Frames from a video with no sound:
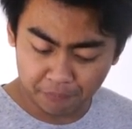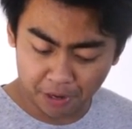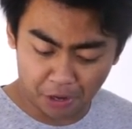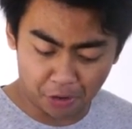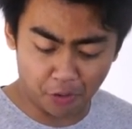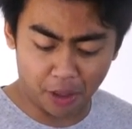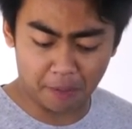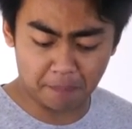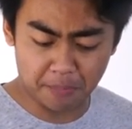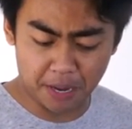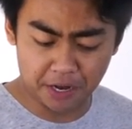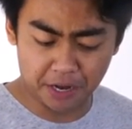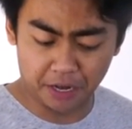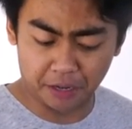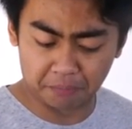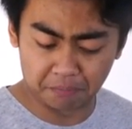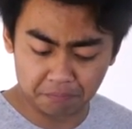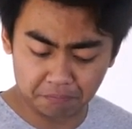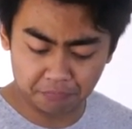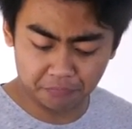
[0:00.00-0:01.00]
I don't have money.
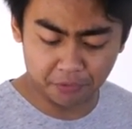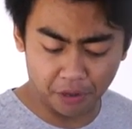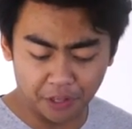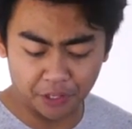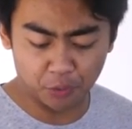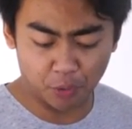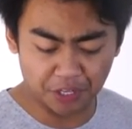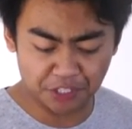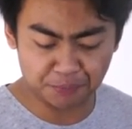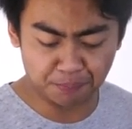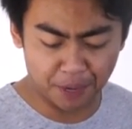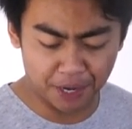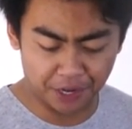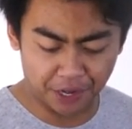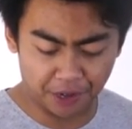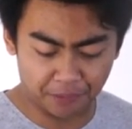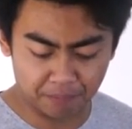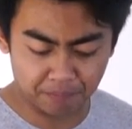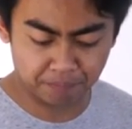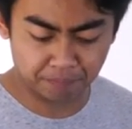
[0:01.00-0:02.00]
All you want is money.